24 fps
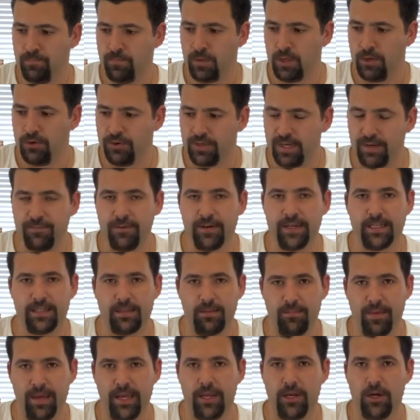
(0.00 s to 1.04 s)
You definitely get
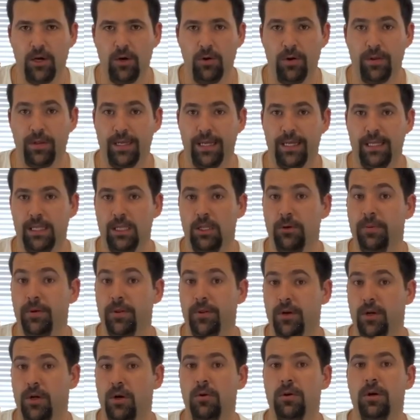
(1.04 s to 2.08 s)
the mango and a little bit
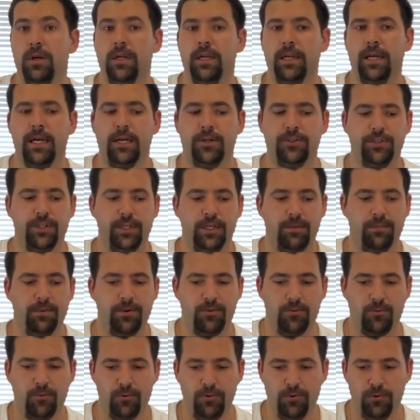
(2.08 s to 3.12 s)
of the coconut actually coming
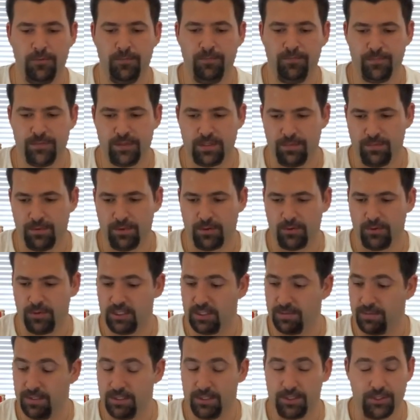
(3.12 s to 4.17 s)
through, some of the
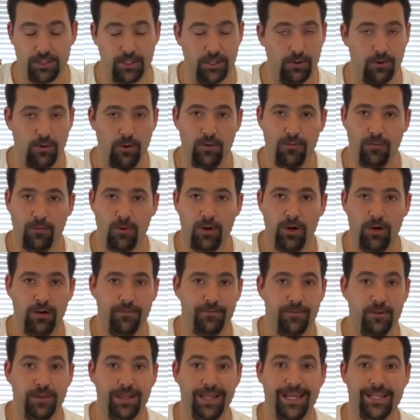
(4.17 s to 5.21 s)
crispness. So overall,
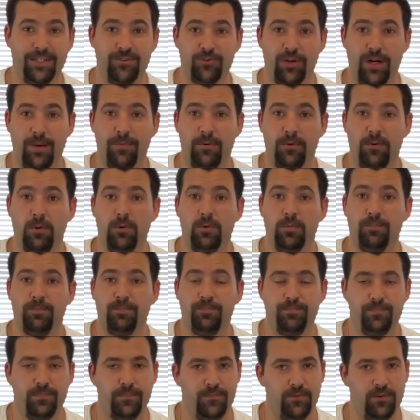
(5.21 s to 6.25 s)
if you like tropical
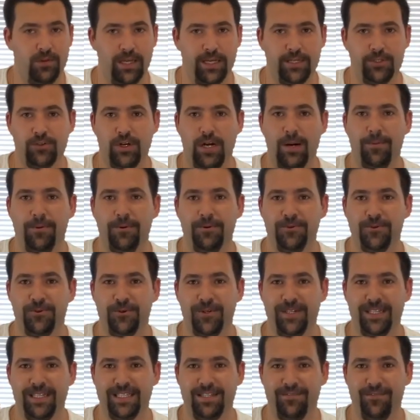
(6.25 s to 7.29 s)

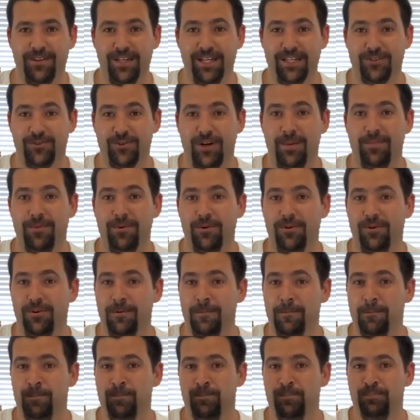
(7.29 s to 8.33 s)
drinks, if you like
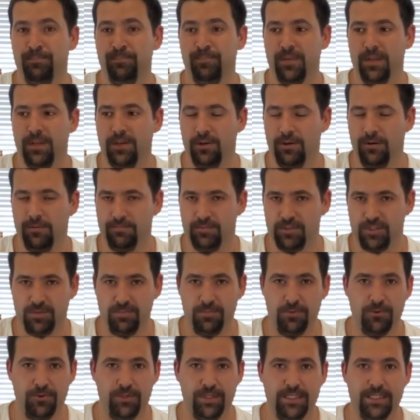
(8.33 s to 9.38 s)
tropical,
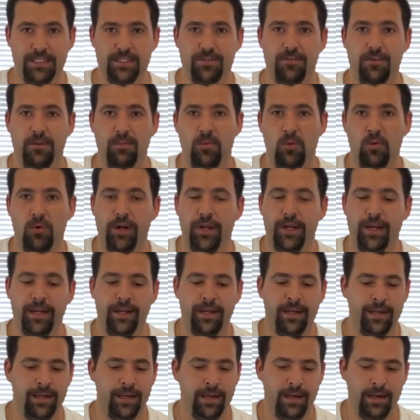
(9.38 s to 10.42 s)
smoothies for the
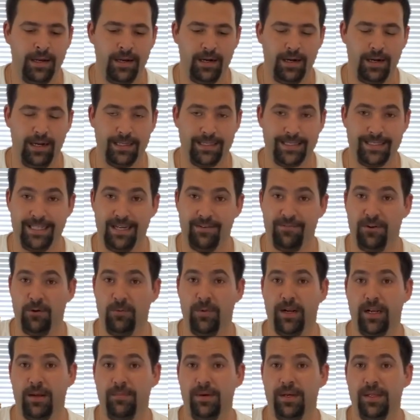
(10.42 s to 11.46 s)
morning, definitely
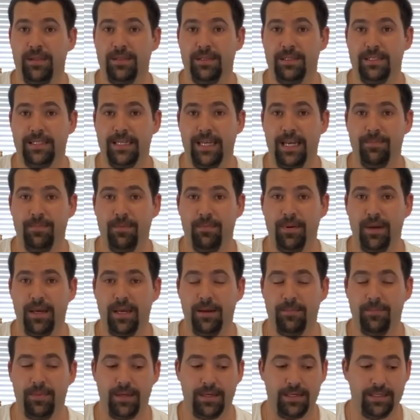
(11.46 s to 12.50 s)
recommend the Tampa
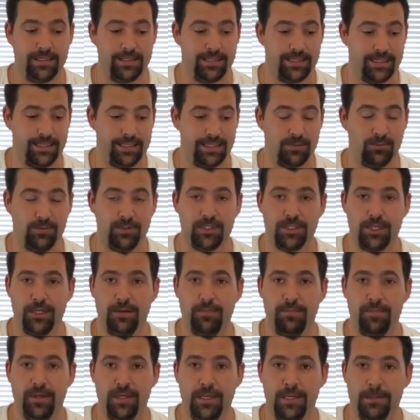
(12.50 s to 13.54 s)
Bay because this one's going
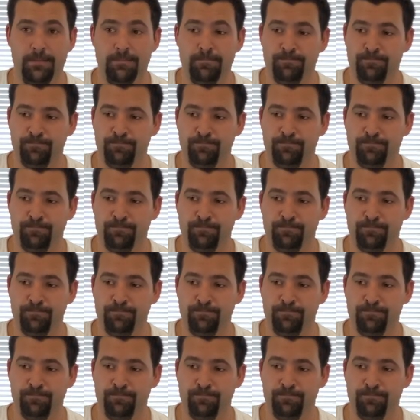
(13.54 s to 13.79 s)
to be